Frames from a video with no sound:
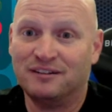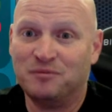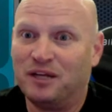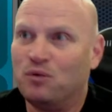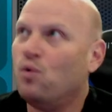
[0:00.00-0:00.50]

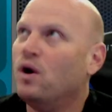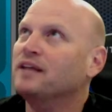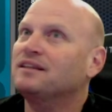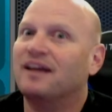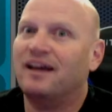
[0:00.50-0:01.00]
You'd be like,
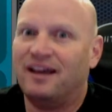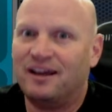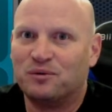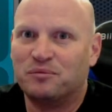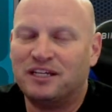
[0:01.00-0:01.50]
"What the
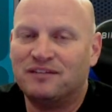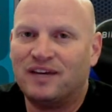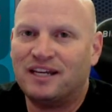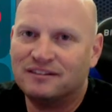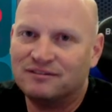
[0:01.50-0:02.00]
heck? We're being
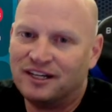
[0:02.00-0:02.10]
invaded!"